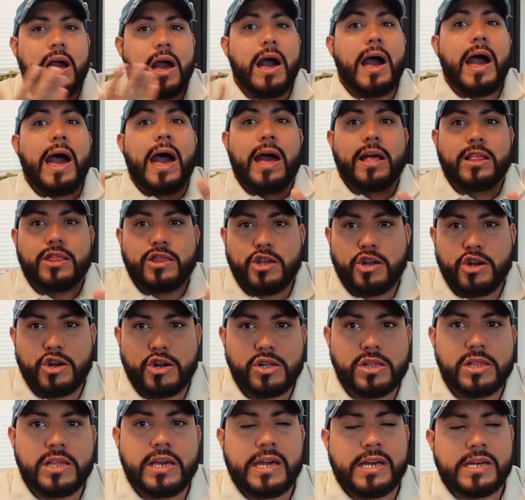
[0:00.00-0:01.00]
at the
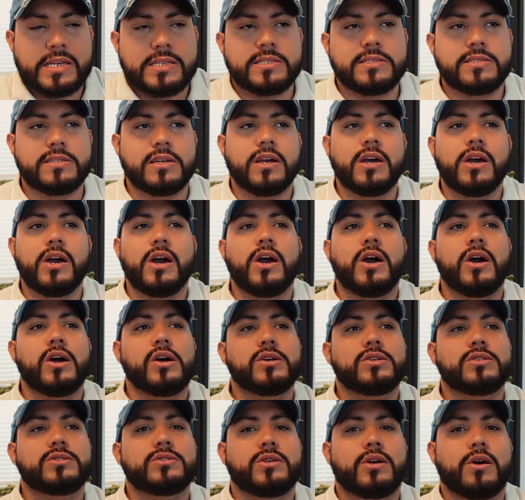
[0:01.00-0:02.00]
earliest.
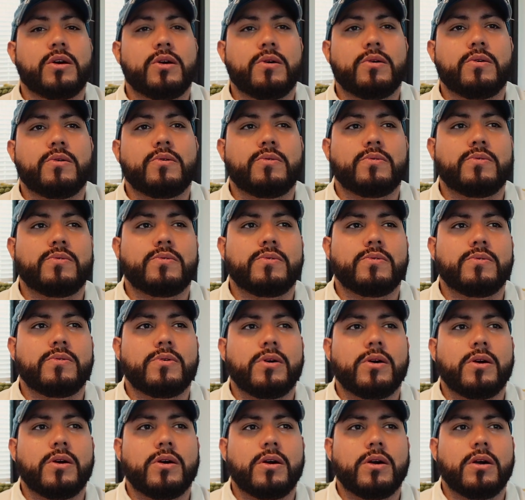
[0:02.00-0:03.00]
So,
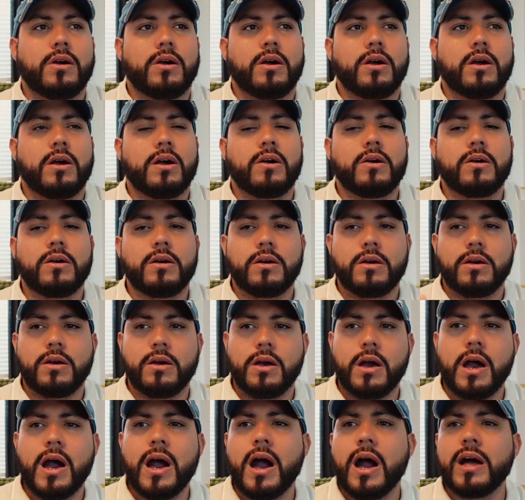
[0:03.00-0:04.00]

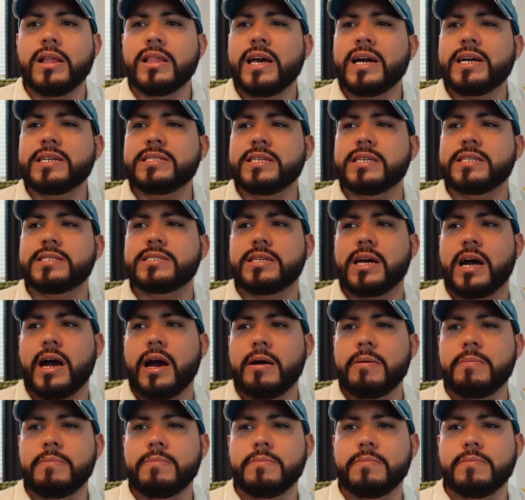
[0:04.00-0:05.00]
Alexa,
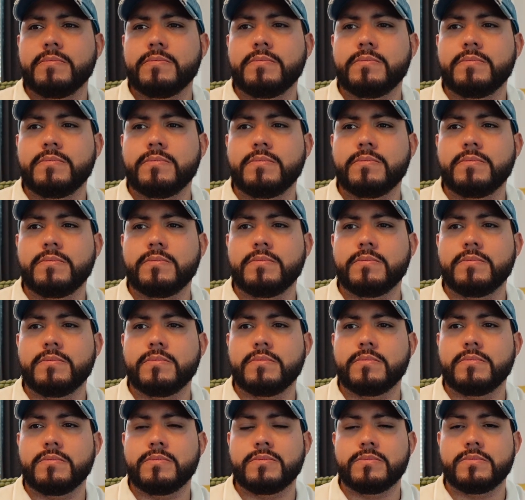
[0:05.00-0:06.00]
stop.
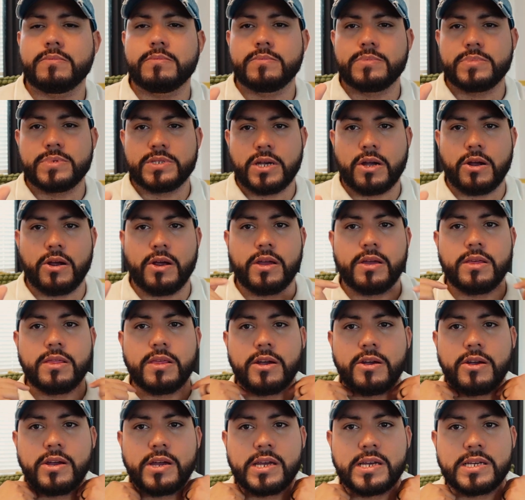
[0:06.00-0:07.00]
Sorry,
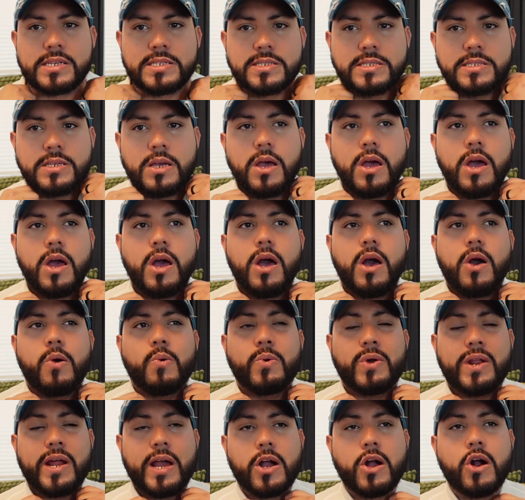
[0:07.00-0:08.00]
there is
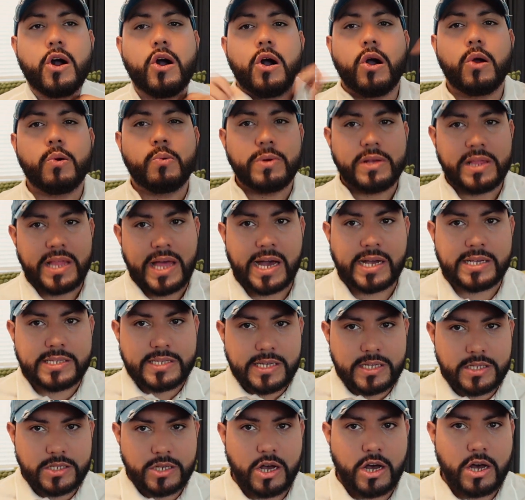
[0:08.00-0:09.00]
what I call
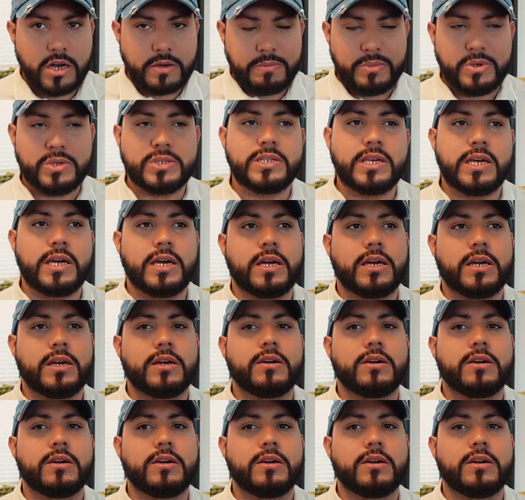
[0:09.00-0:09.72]
relaxing dog music